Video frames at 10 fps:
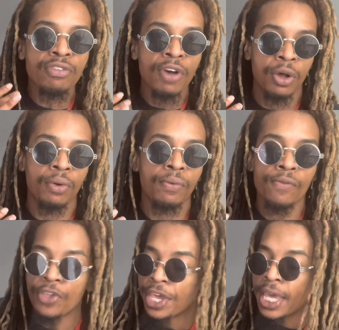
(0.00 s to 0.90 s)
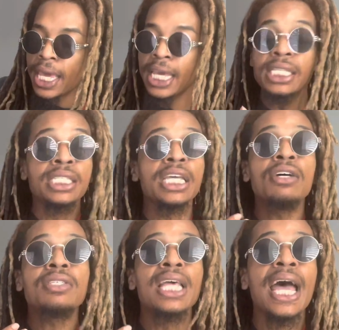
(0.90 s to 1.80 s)
phone. He
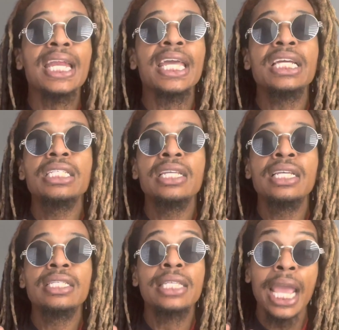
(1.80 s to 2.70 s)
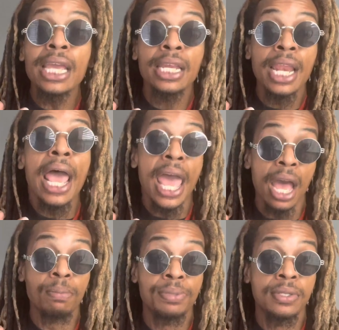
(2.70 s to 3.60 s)
still signed into these dating
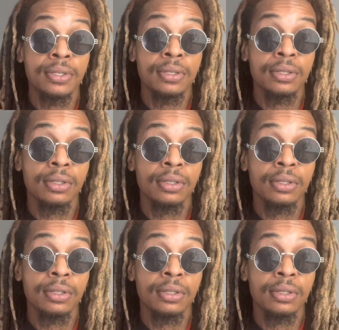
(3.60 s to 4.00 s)
apps.